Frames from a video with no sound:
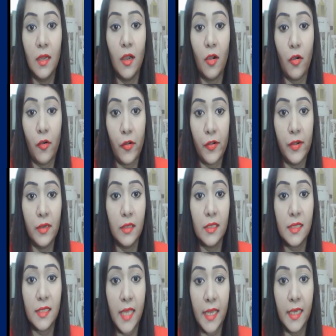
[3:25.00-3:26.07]
or the
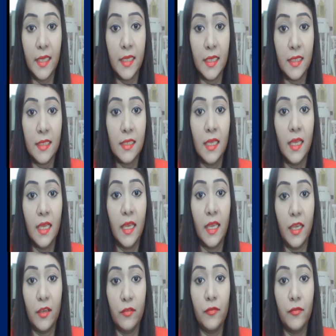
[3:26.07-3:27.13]
second is
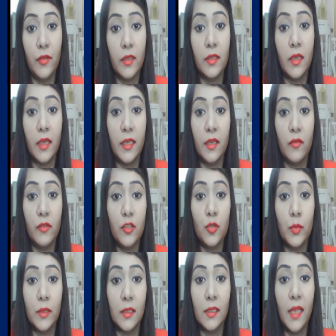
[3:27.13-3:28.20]
if the
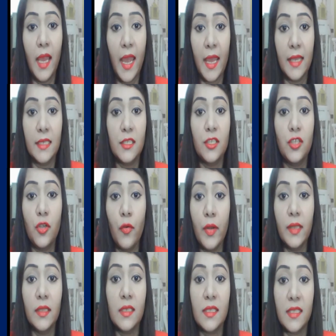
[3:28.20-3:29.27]
individual has during
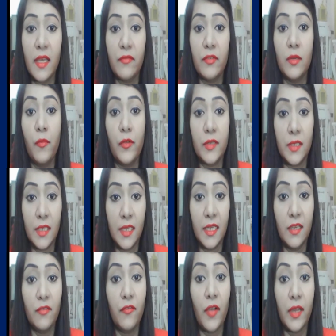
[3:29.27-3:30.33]
the 7
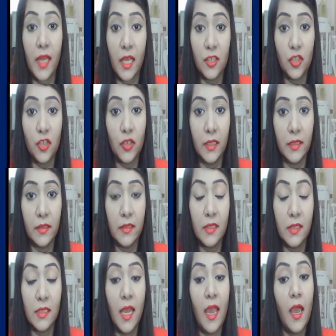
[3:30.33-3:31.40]
preceding financial
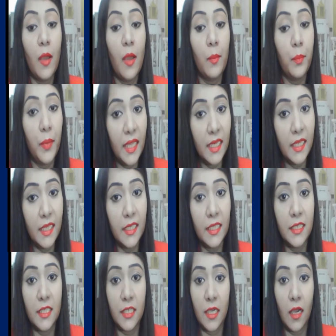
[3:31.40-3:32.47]
years been in
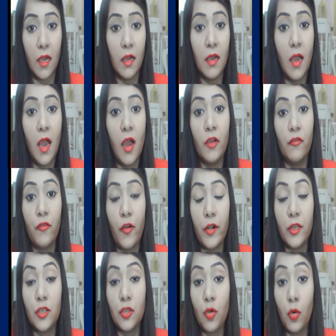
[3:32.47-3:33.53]
India for a
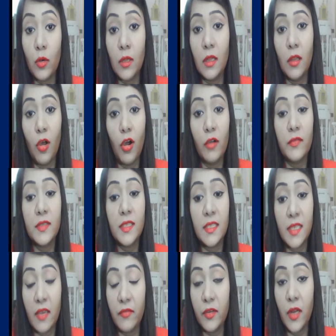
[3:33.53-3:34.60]
total of
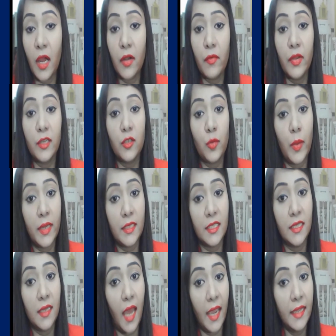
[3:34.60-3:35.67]

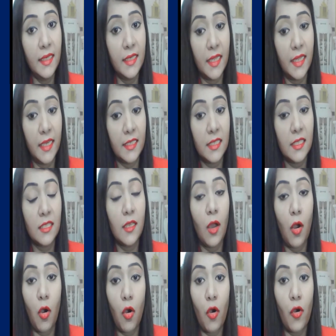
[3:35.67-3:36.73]
729 days
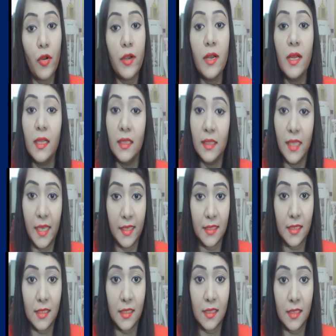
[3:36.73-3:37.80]
or
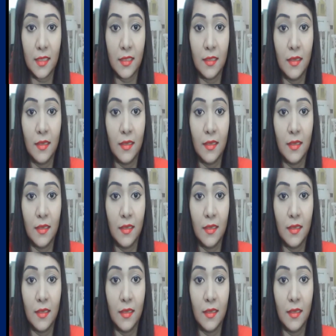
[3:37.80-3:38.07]
less,